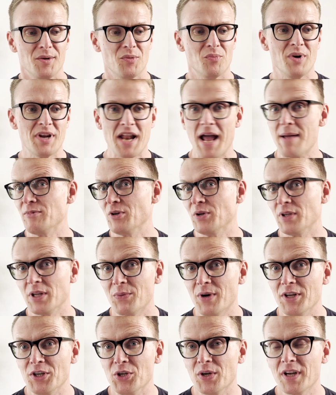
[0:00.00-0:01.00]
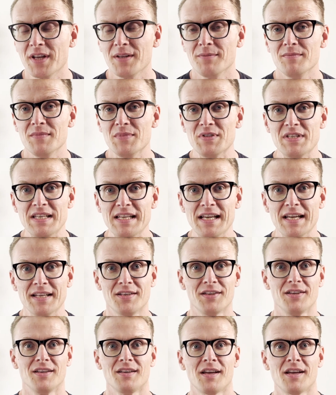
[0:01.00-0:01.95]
but I'm the only one who can see it.